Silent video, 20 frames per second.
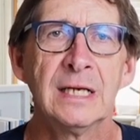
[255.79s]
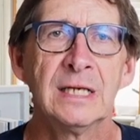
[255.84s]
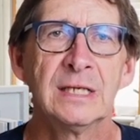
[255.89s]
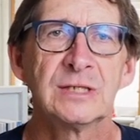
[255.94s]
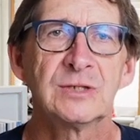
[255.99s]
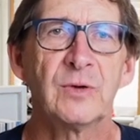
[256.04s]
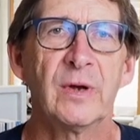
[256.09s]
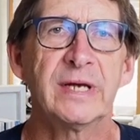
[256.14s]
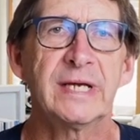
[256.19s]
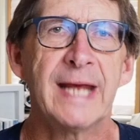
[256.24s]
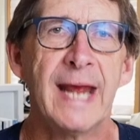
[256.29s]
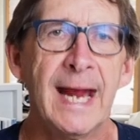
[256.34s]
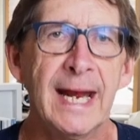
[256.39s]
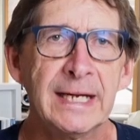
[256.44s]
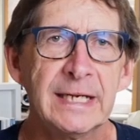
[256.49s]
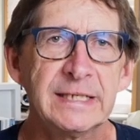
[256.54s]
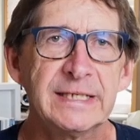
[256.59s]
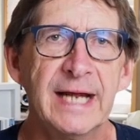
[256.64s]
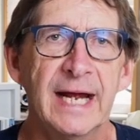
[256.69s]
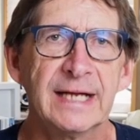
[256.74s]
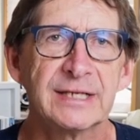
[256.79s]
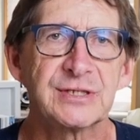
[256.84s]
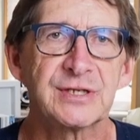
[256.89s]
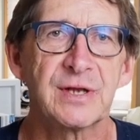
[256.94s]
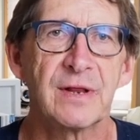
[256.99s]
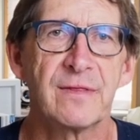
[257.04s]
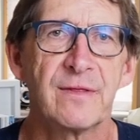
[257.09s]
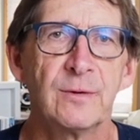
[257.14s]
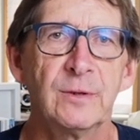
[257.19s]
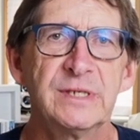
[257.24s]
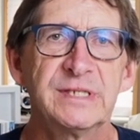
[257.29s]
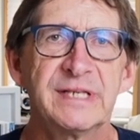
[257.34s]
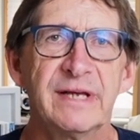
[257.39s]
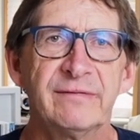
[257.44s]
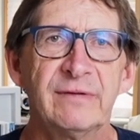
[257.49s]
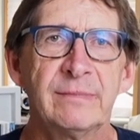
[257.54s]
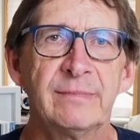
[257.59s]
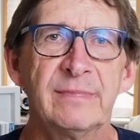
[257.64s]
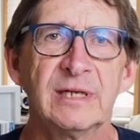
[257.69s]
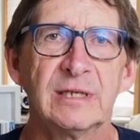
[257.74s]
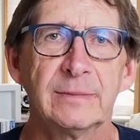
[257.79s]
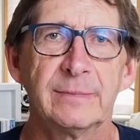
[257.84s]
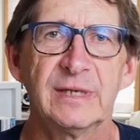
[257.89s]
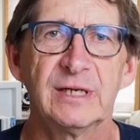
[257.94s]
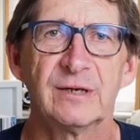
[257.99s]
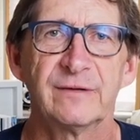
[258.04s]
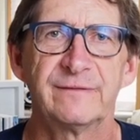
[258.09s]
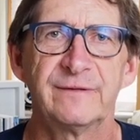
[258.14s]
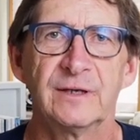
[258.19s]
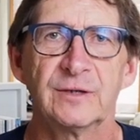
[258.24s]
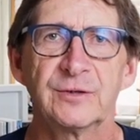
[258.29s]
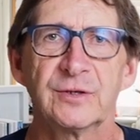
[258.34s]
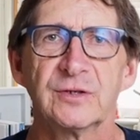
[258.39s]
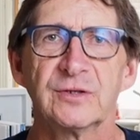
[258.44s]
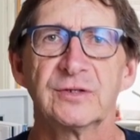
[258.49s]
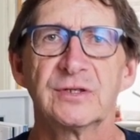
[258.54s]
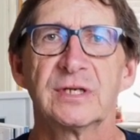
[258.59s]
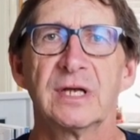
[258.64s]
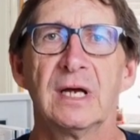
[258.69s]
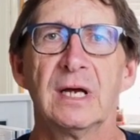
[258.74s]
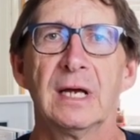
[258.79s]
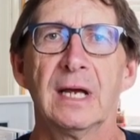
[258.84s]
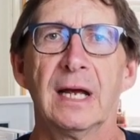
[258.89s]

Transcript: So I can attach 37mm filters